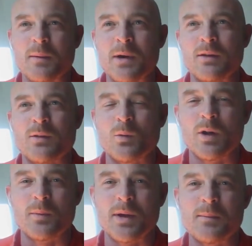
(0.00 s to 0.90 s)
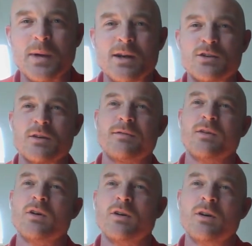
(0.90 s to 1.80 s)
I'm Health and Wellbeing Manager
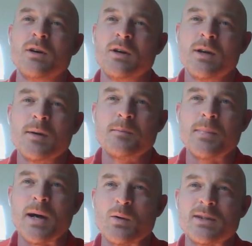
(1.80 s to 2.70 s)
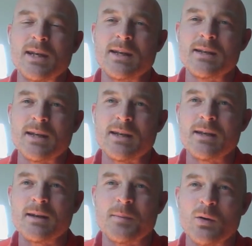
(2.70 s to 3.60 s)
for Power
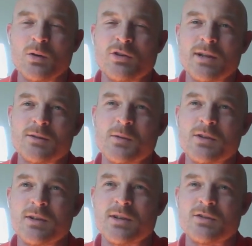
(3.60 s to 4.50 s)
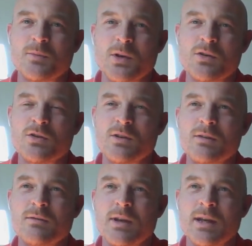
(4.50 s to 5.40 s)
T&D, Power Transmission
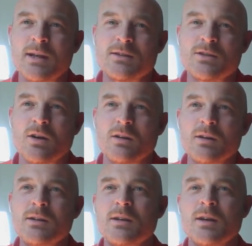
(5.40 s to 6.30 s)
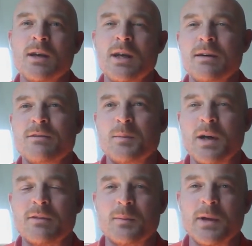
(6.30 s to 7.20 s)
Distribution in Scotland for
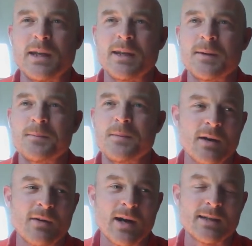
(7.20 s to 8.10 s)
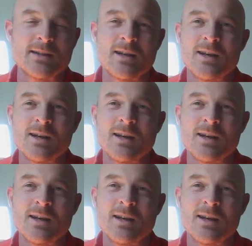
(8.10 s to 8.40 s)
Balfour Beatty. I've had